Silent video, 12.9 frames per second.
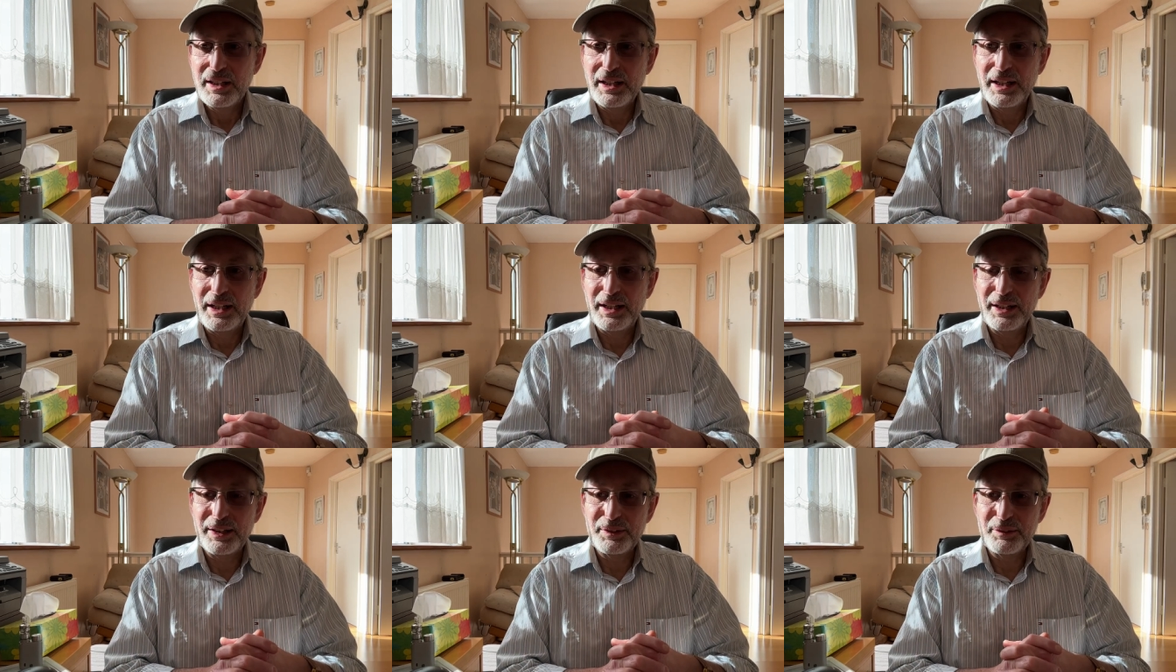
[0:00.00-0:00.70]

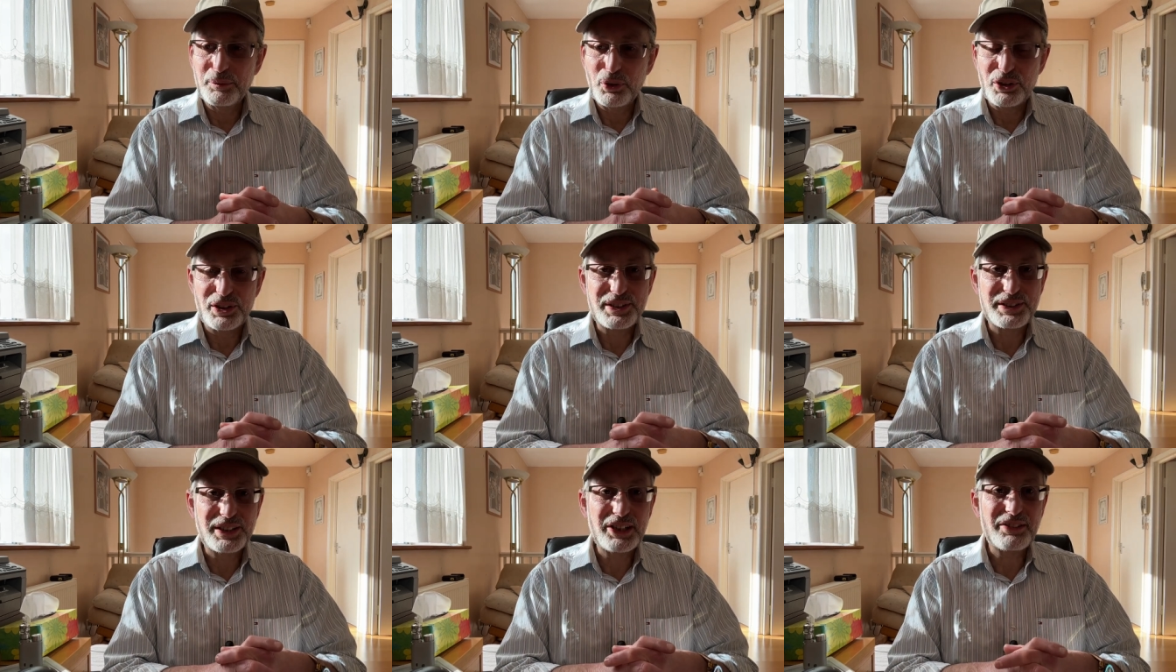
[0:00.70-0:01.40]
and one of the
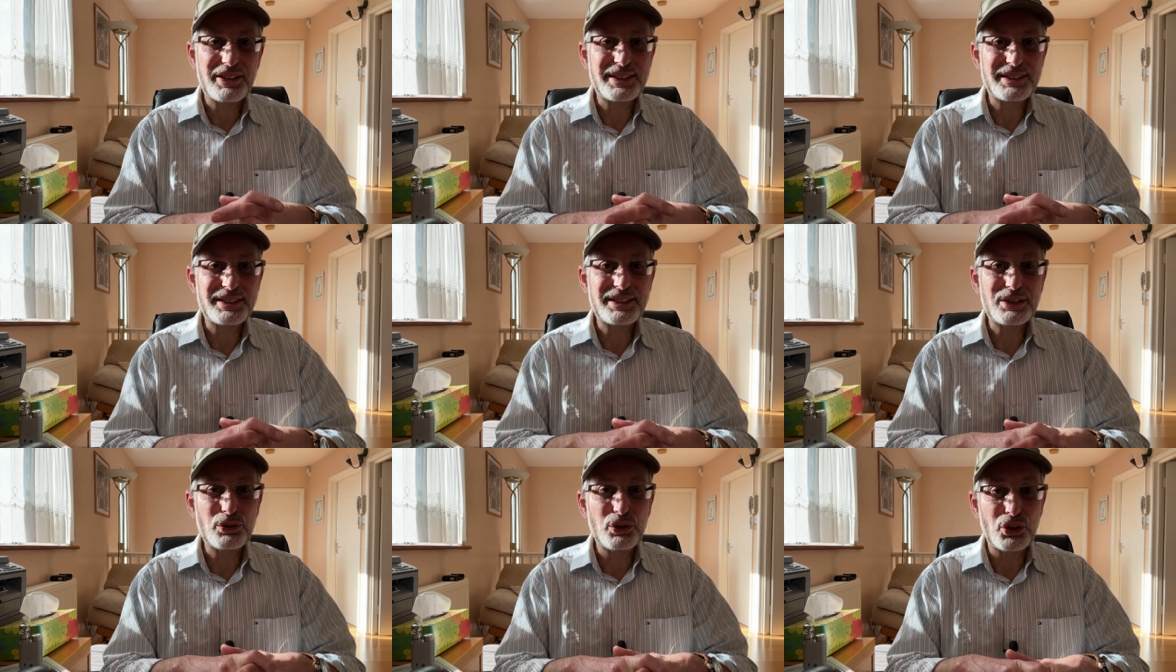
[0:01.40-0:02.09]

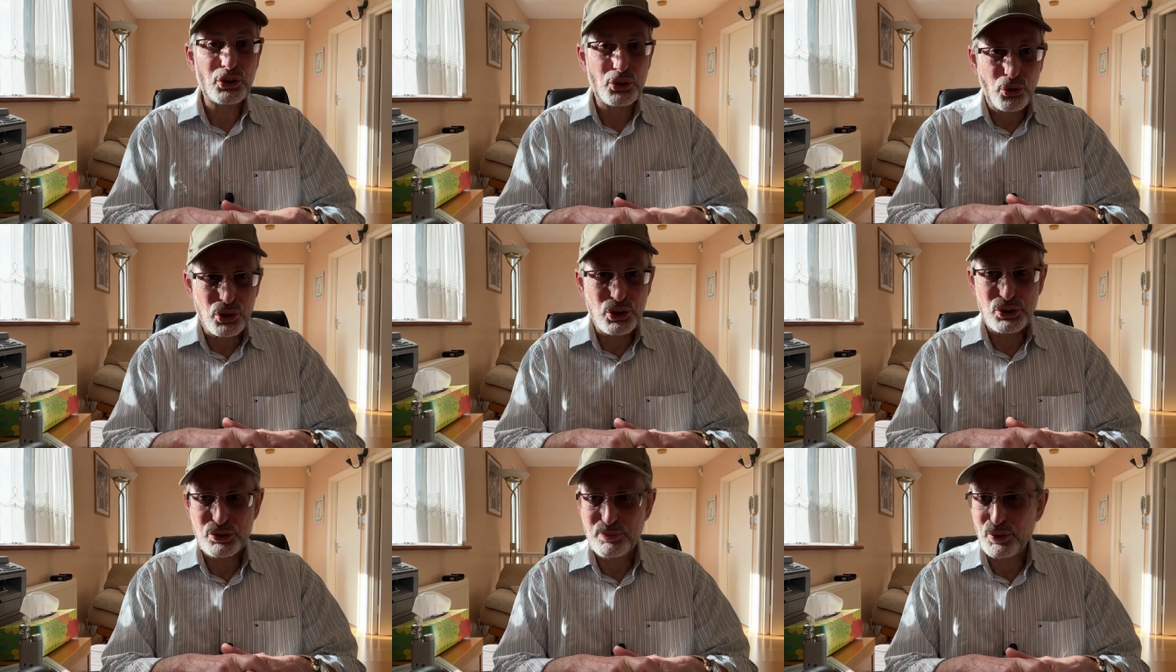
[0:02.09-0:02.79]
secrets to enjoy
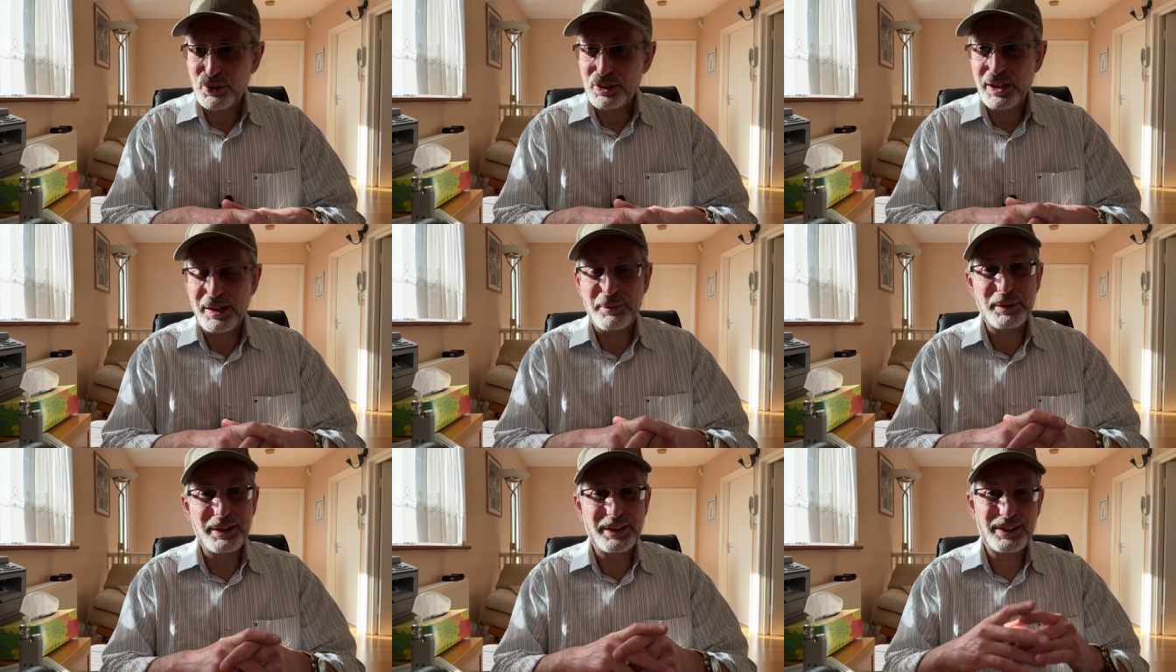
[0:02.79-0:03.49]
your smoke
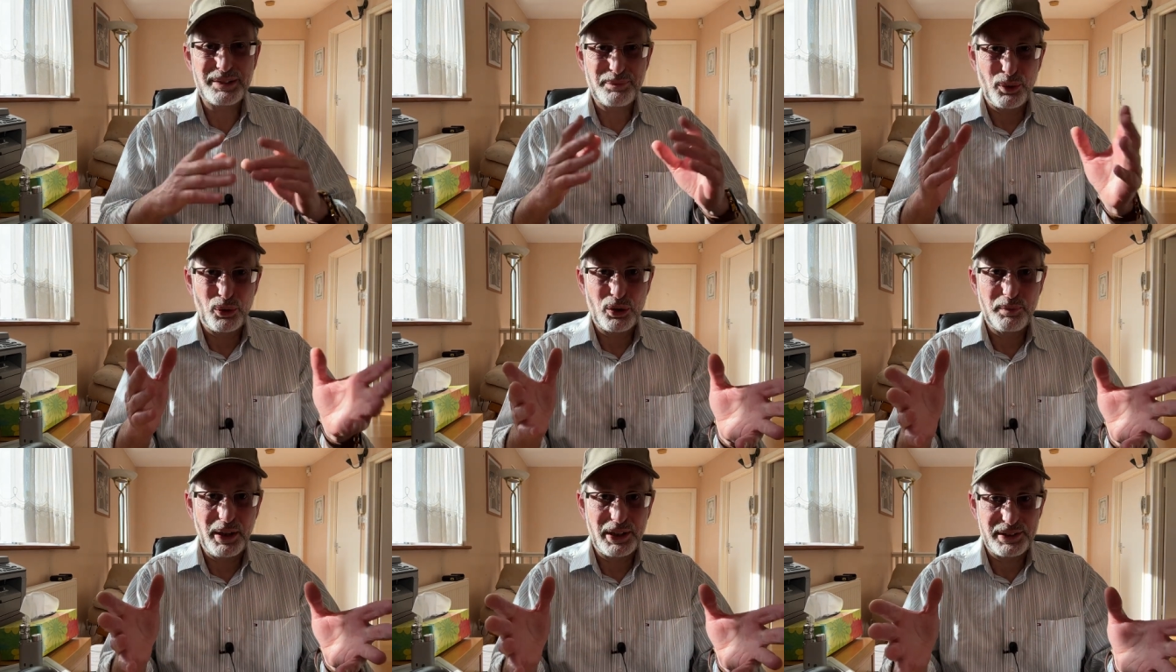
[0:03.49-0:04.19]
that we
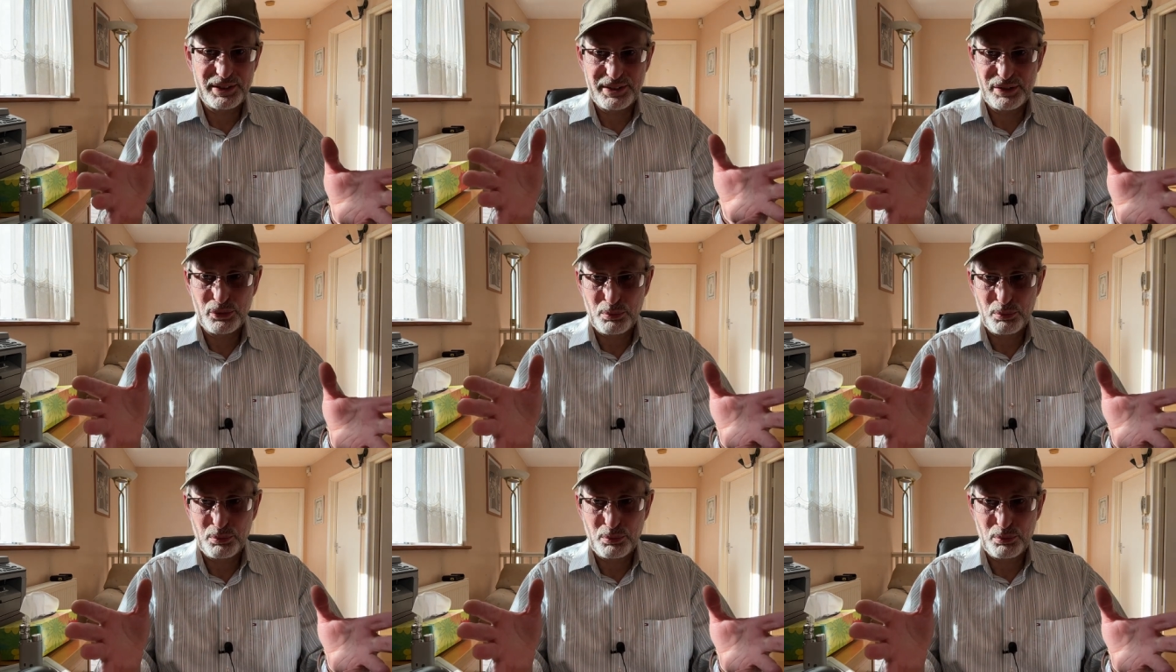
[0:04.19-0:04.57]
spoke about it as